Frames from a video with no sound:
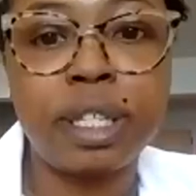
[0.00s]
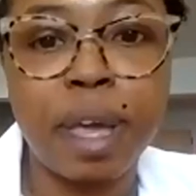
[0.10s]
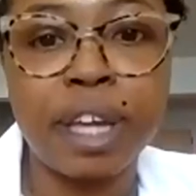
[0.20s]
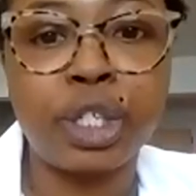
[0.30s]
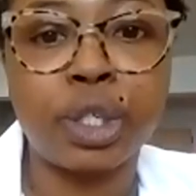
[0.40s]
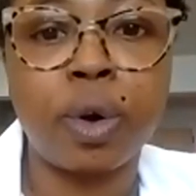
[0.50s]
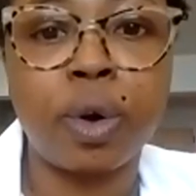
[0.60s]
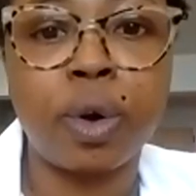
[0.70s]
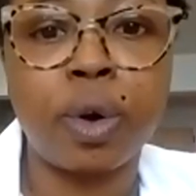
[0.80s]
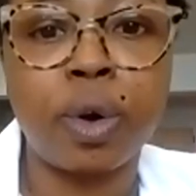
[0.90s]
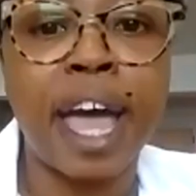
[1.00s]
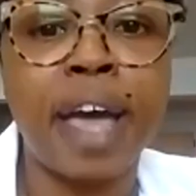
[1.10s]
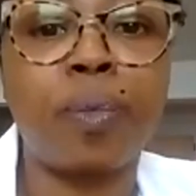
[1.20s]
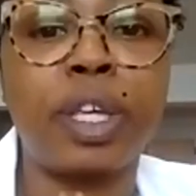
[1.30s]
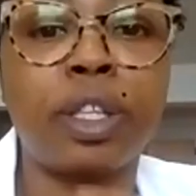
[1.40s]
to make sure
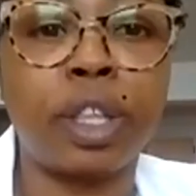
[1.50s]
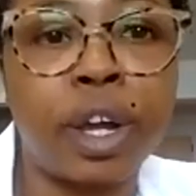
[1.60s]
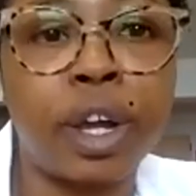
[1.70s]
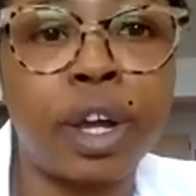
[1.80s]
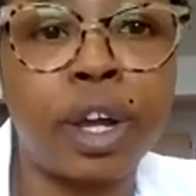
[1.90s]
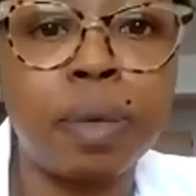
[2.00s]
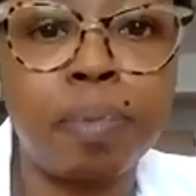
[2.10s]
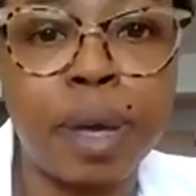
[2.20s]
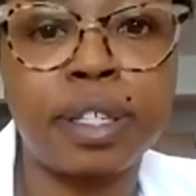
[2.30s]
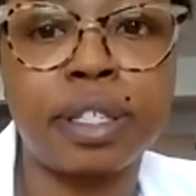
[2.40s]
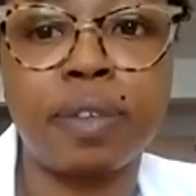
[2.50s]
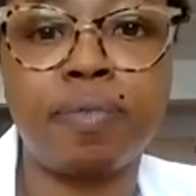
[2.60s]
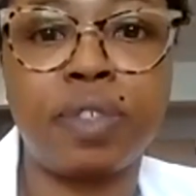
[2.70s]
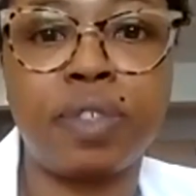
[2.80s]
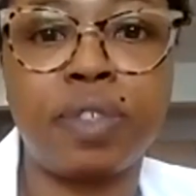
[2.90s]
that we learn the basics of
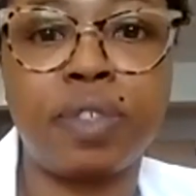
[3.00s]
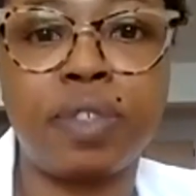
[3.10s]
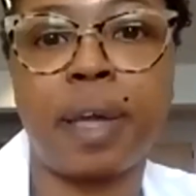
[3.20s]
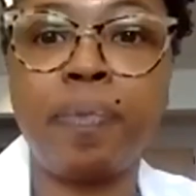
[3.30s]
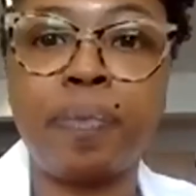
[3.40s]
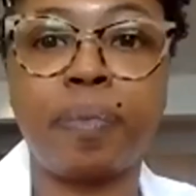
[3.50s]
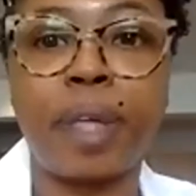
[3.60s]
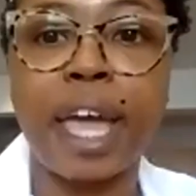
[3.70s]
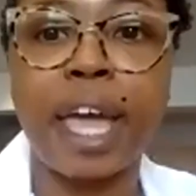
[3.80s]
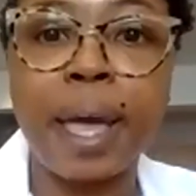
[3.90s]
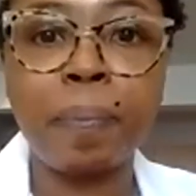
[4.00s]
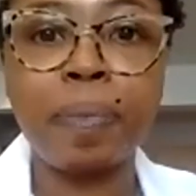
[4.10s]
DNA, okay?